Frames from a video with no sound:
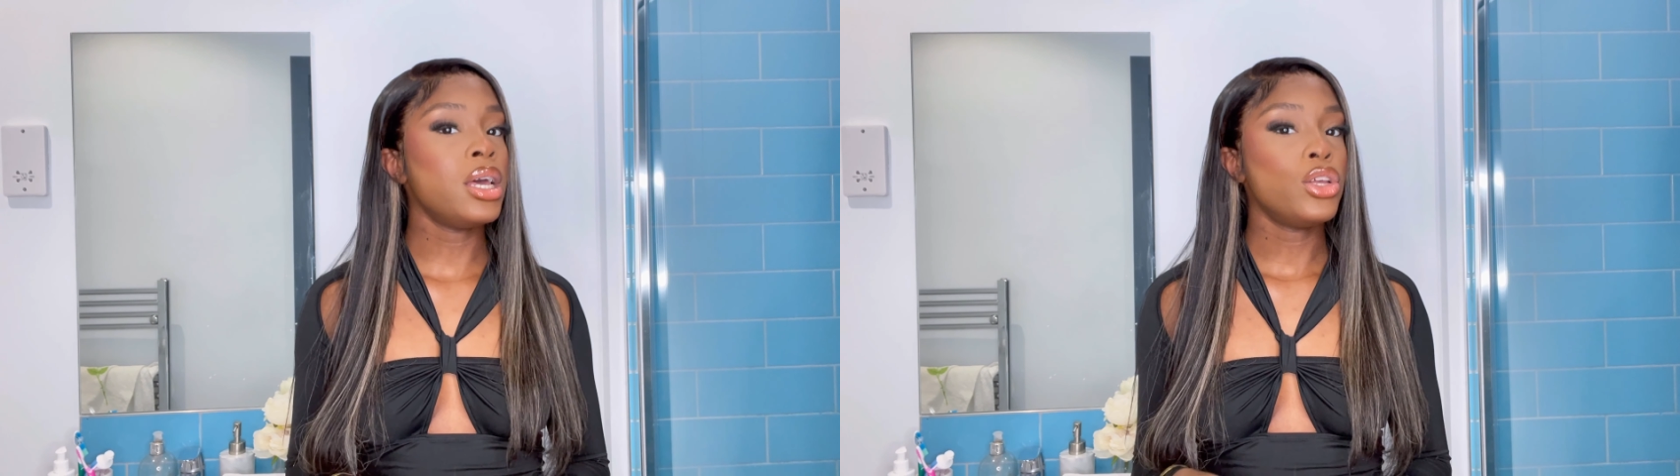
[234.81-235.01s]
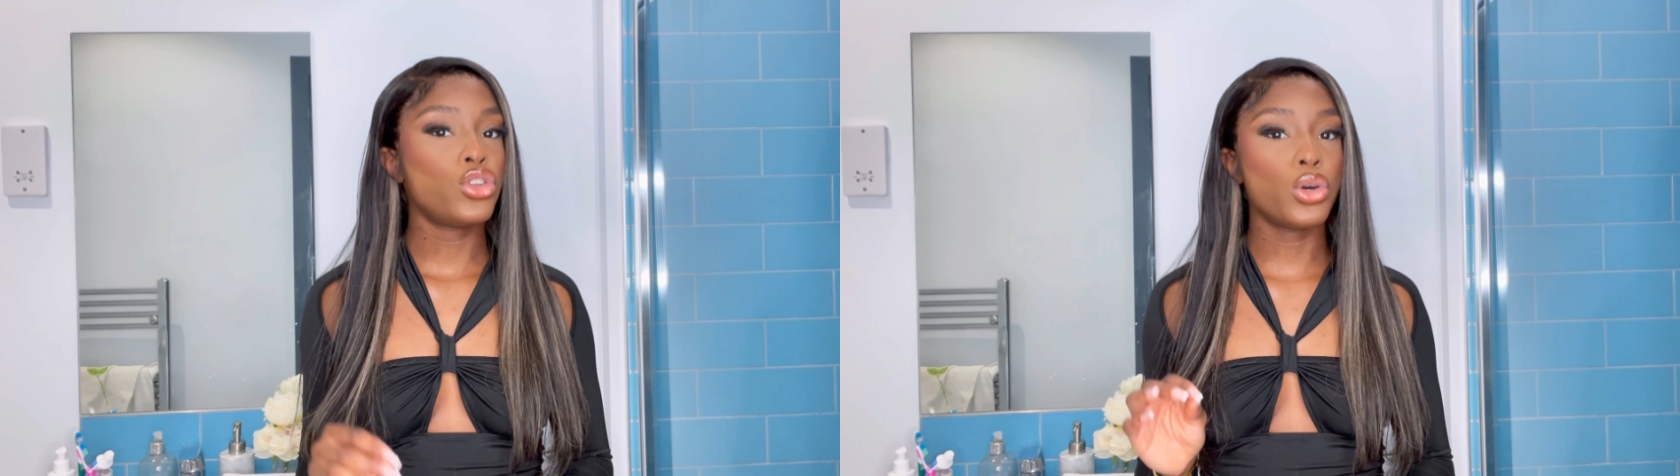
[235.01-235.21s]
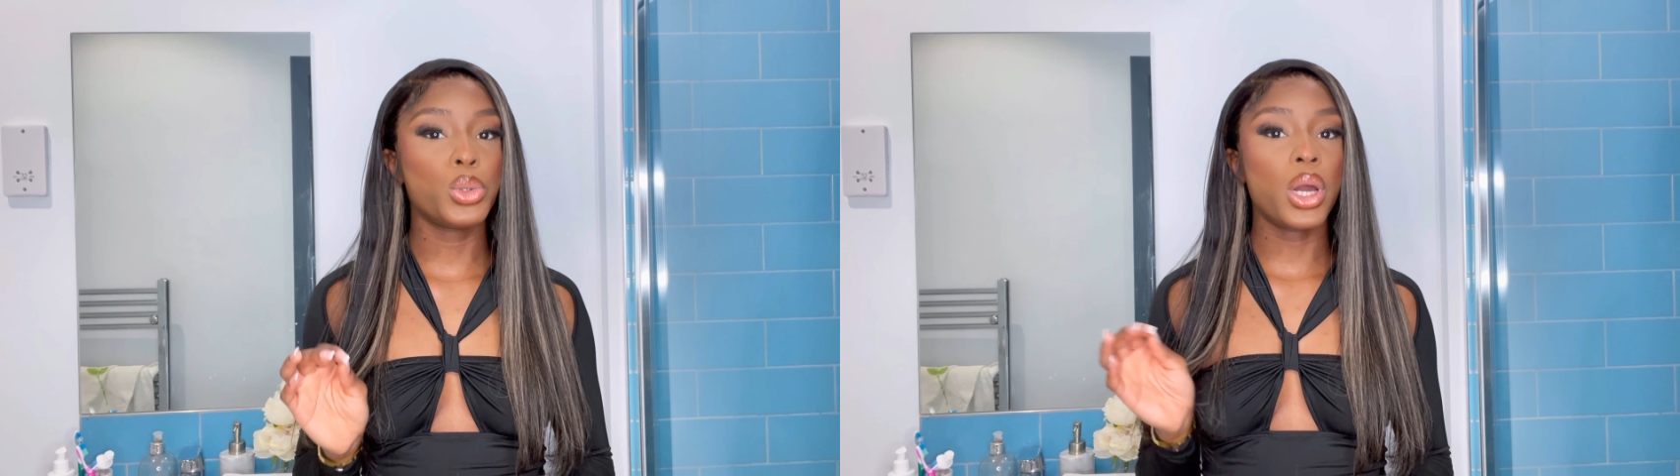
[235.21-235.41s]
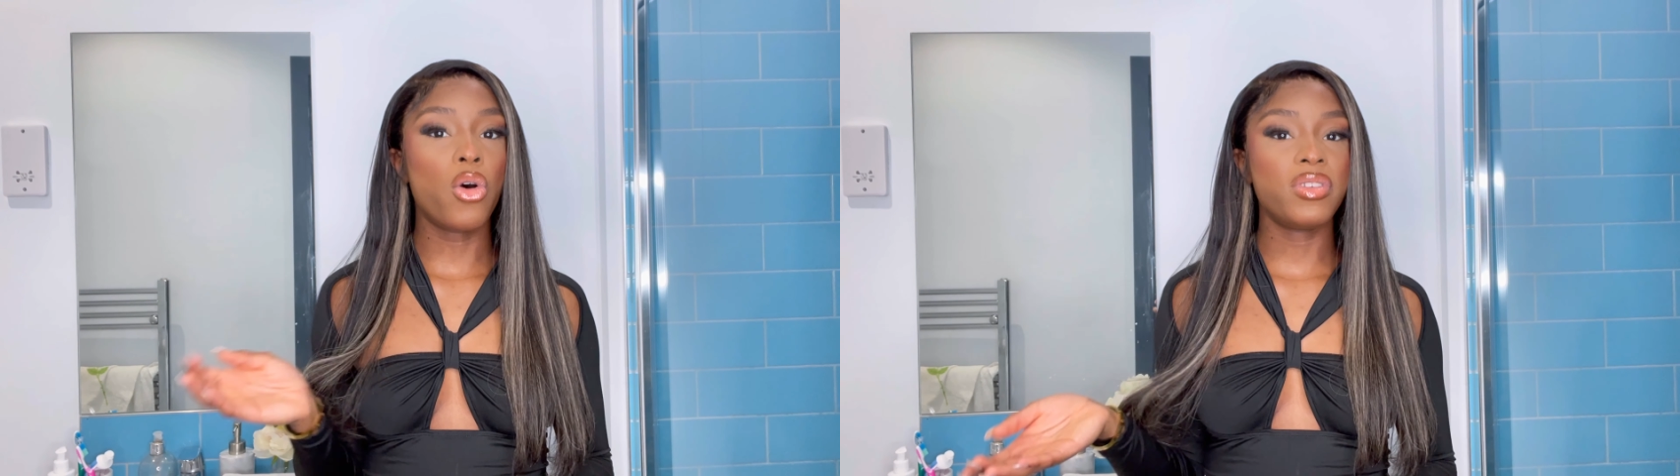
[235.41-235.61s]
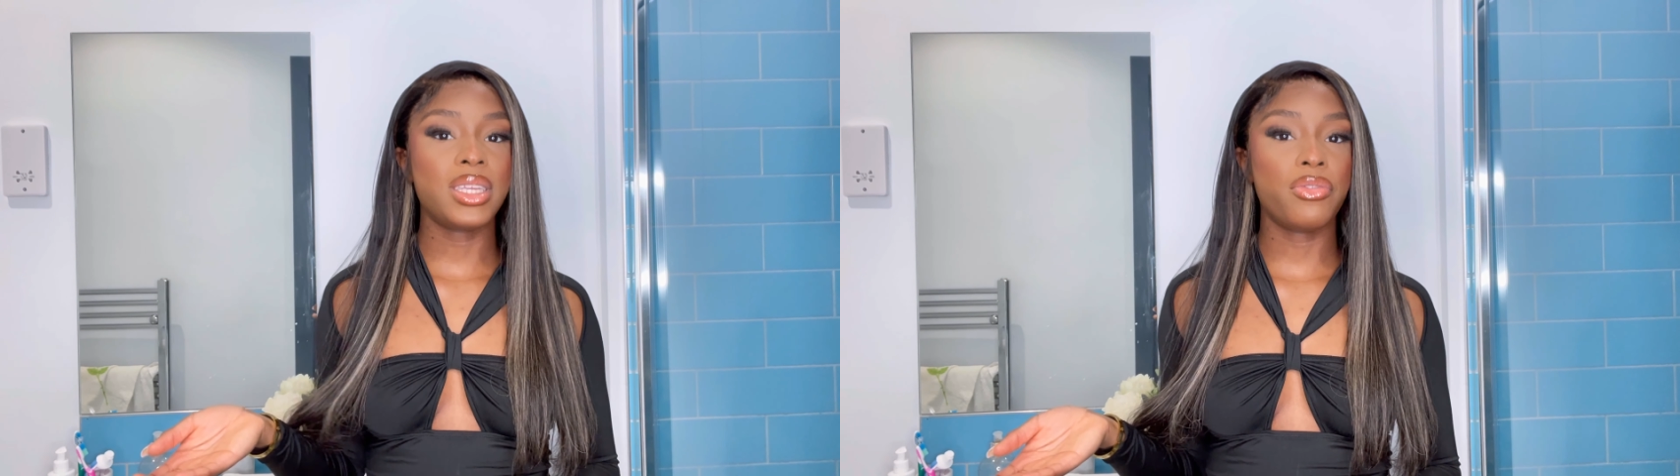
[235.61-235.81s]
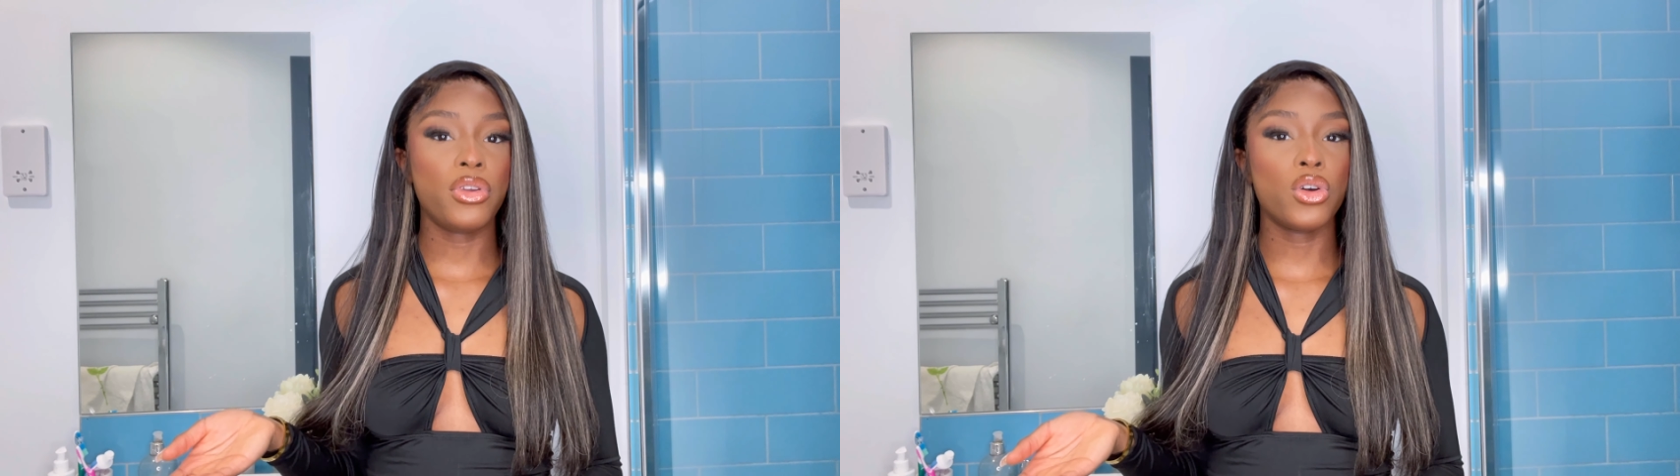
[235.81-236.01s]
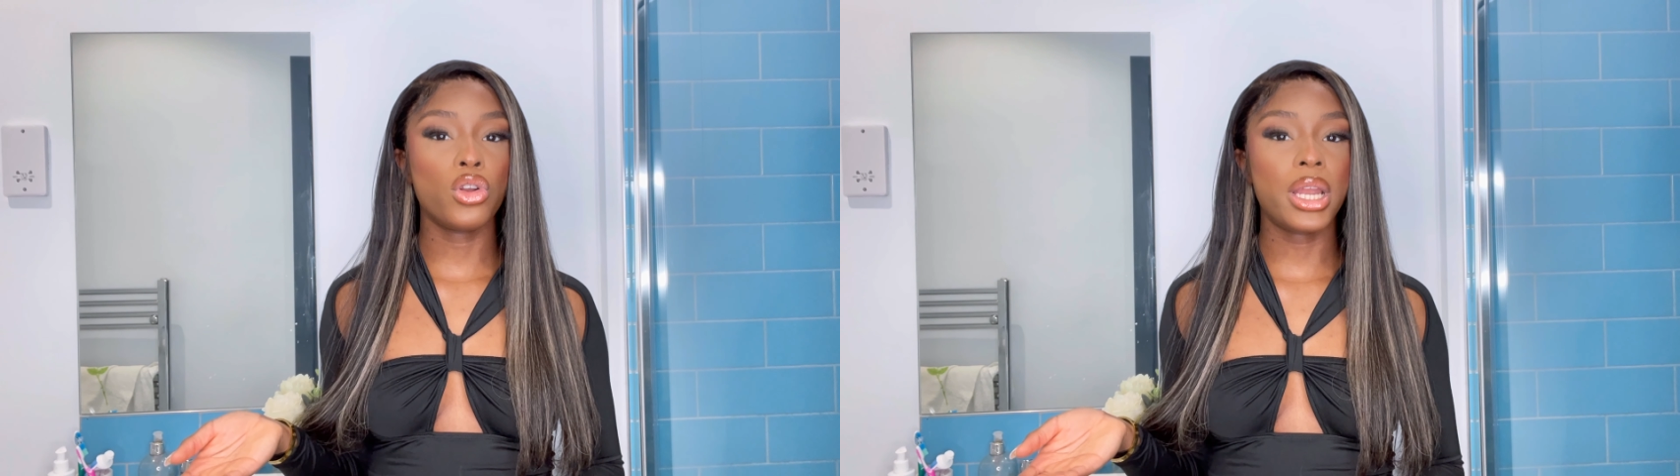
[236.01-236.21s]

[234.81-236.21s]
so obviously if you're not